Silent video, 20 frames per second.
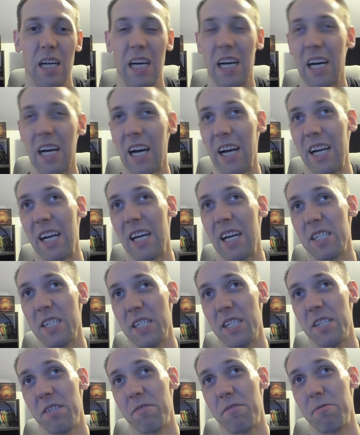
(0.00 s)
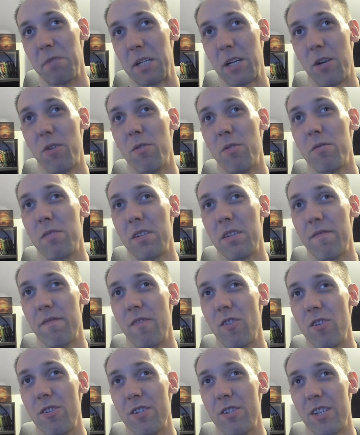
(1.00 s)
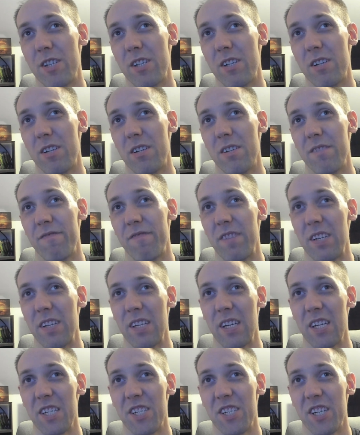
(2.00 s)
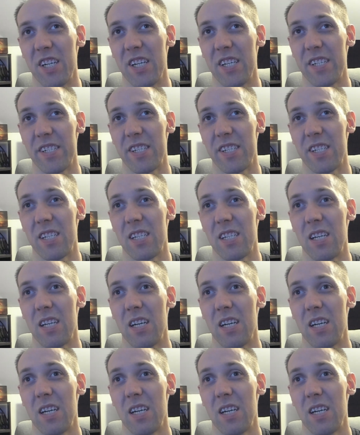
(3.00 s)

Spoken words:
had a recorded version on VHS